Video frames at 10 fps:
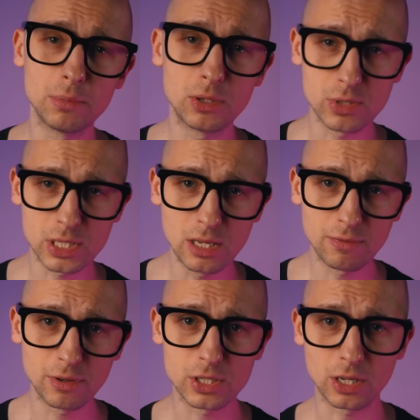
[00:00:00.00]
me to see
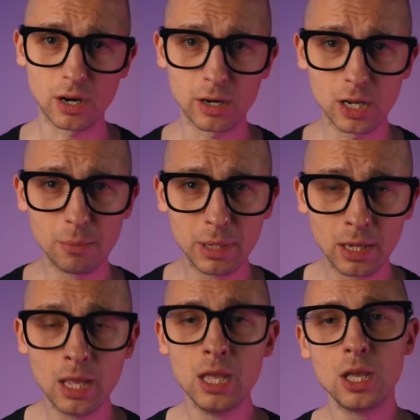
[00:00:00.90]
if there is a car
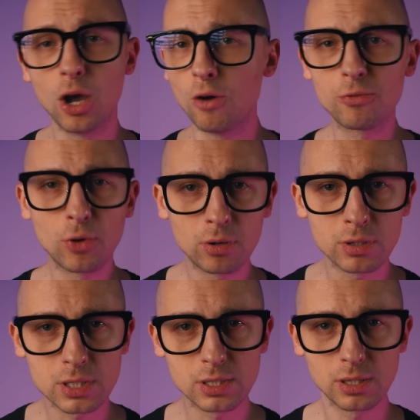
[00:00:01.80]
coming. Of
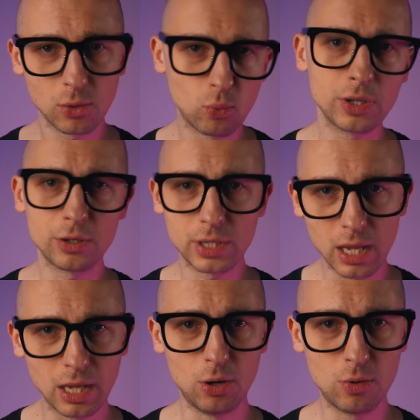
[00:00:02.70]
course, when you're
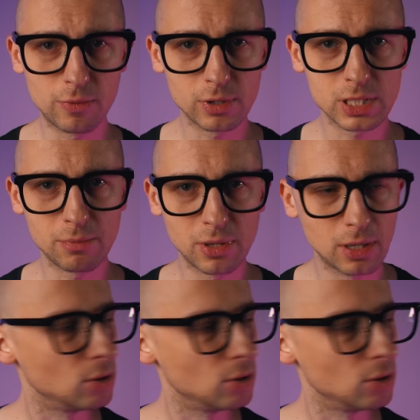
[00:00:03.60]
taking over or something,